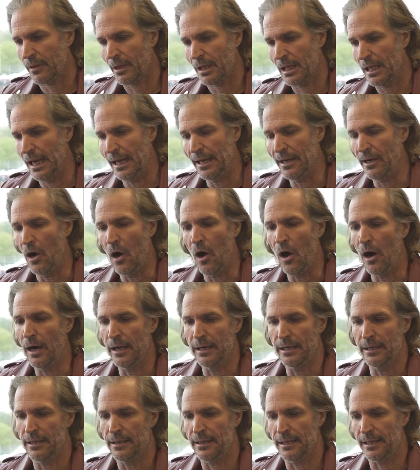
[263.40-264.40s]
an
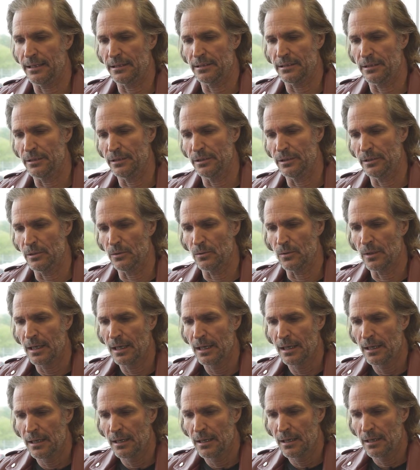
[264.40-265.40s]
odd thing to do,
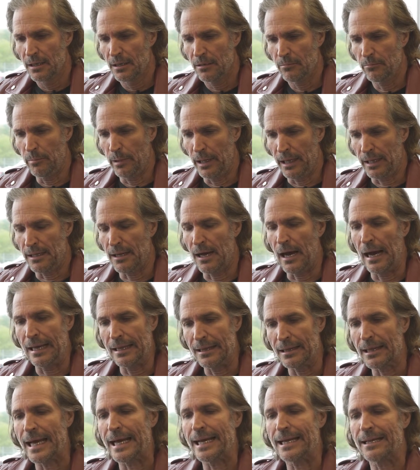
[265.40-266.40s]
but I
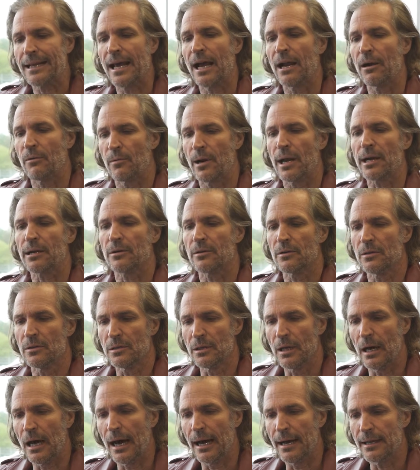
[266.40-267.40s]
like that record a
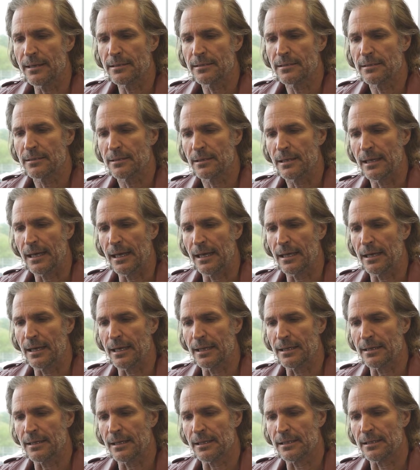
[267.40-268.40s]
lot, and
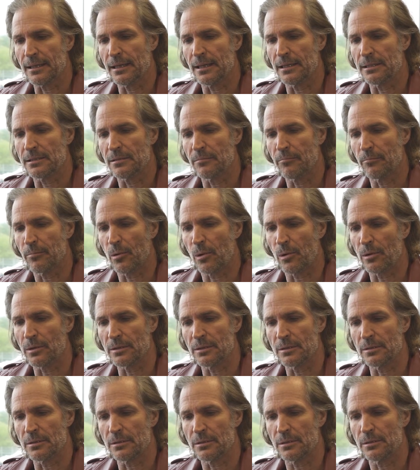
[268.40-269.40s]
I think that it's
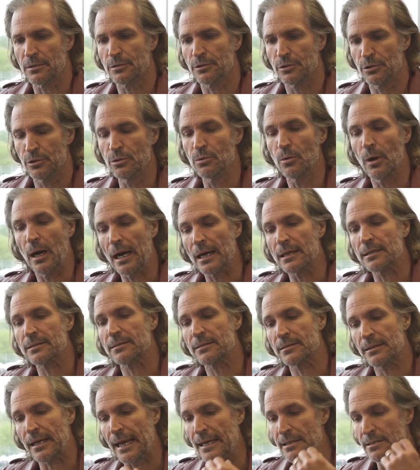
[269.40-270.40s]
important to
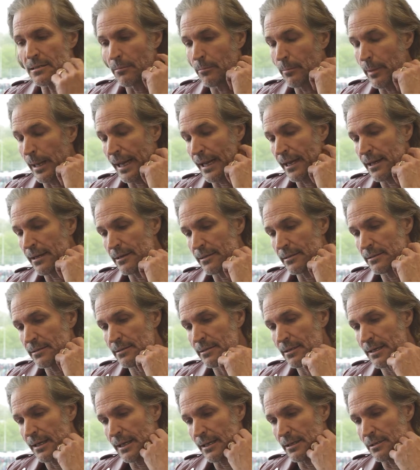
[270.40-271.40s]
us as a
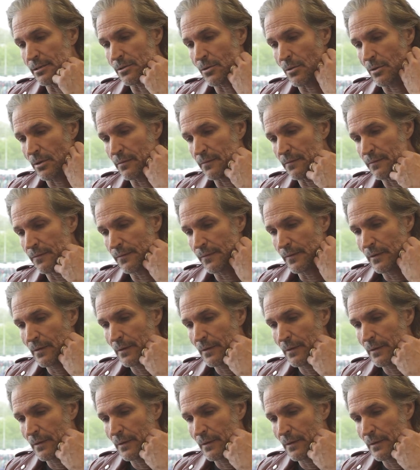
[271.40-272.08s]
band. It's sort of